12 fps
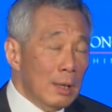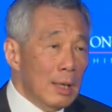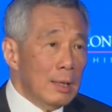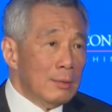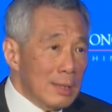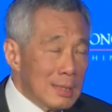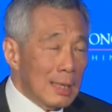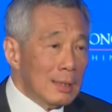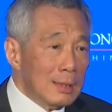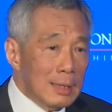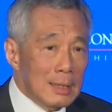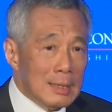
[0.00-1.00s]
The
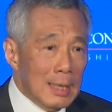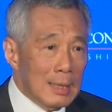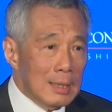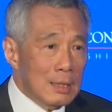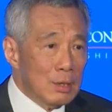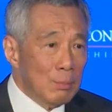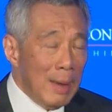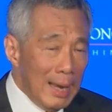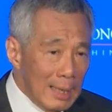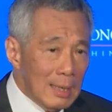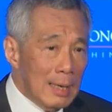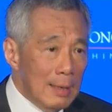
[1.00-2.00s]
result is that it's
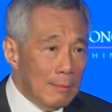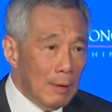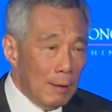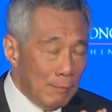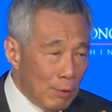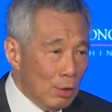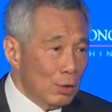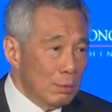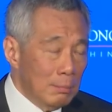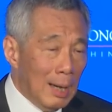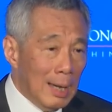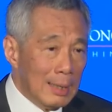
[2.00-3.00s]
mainly a
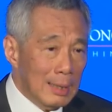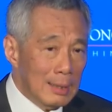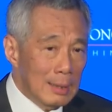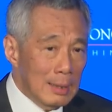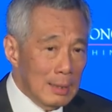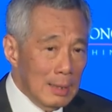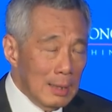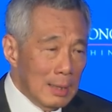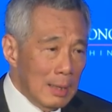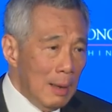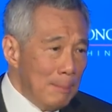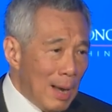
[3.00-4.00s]
foreign market.
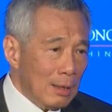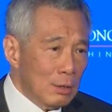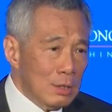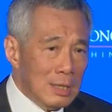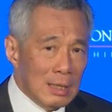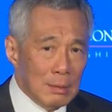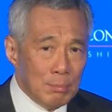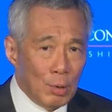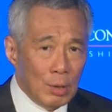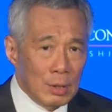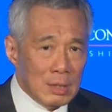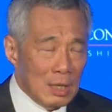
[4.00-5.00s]
The impact on
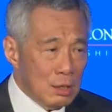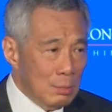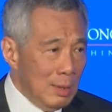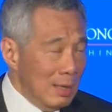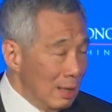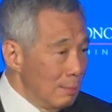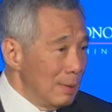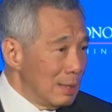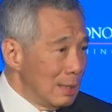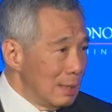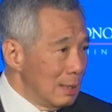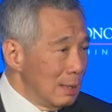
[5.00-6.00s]
Singaporeans has been
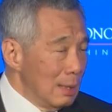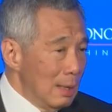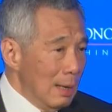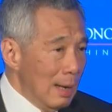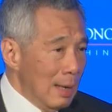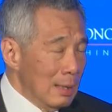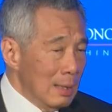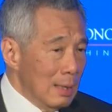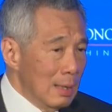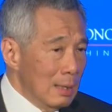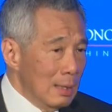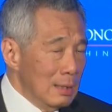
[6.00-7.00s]
limited. And
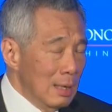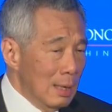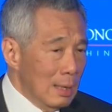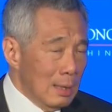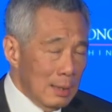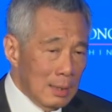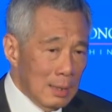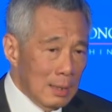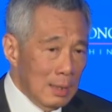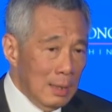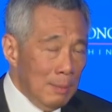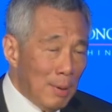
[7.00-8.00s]

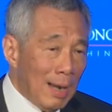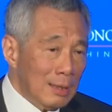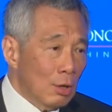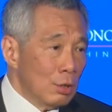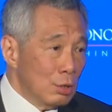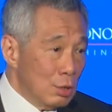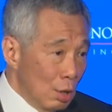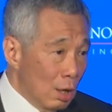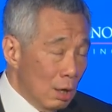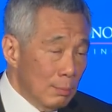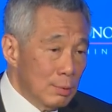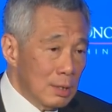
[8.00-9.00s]
the impact on
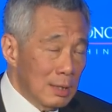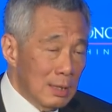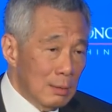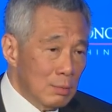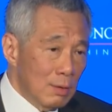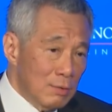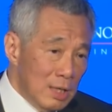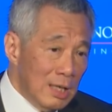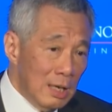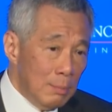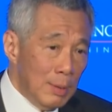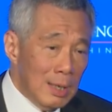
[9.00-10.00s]
jobs in terms of
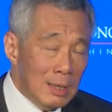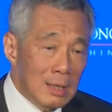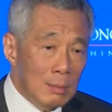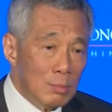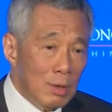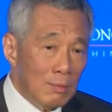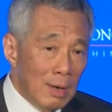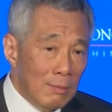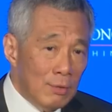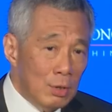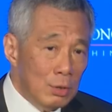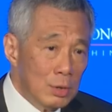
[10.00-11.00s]
GDP, in terms of
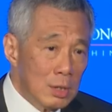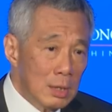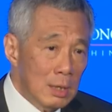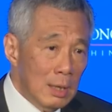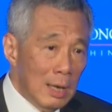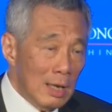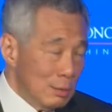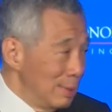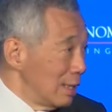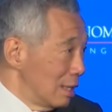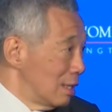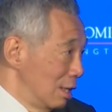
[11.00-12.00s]
revenues, has
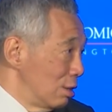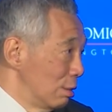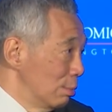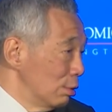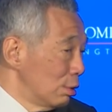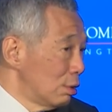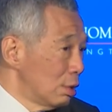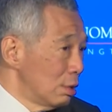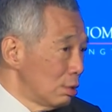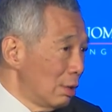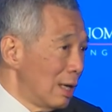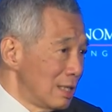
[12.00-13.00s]
been considerable. Right.
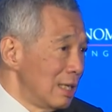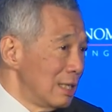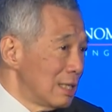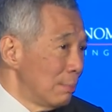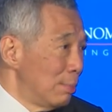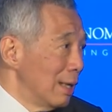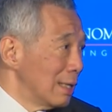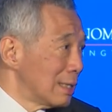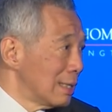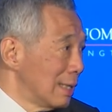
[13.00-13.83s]
So I say it's a plus.